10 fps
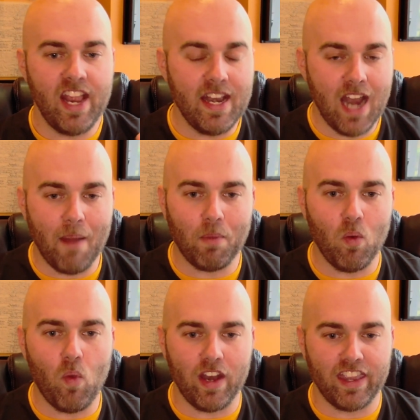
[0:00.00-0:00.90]
The
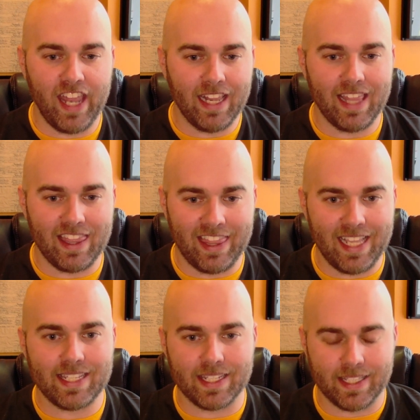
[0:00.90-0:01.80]
number one thing that
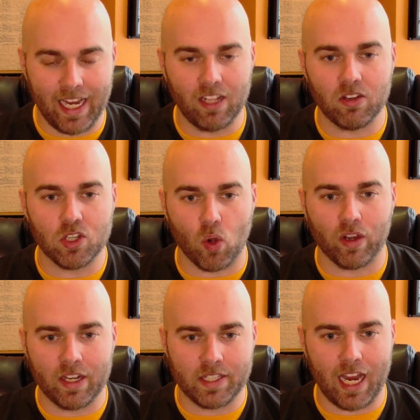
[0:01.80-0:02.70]
this Steelers
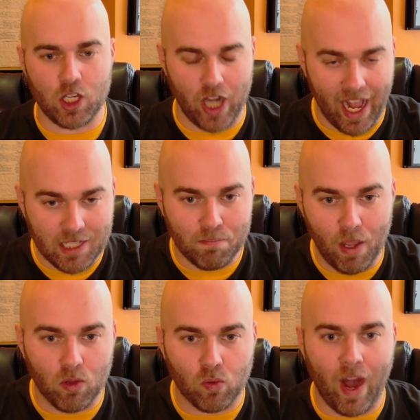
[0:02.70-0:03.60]
organization has
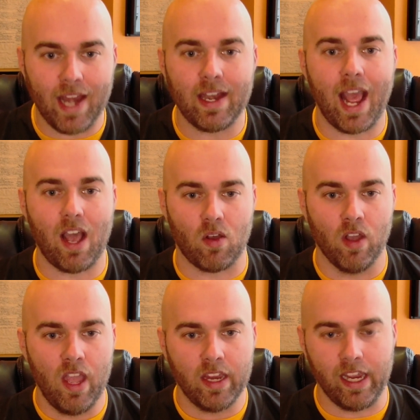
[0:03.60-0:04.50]
built right
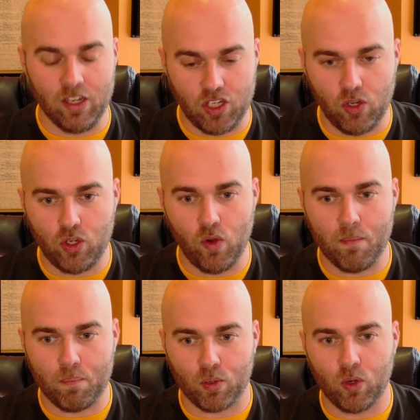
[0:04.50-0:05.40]
now can do to
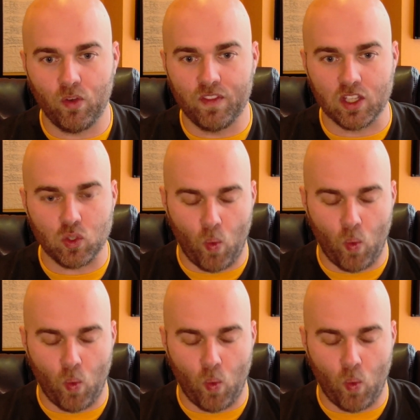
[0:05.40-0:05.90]
improve the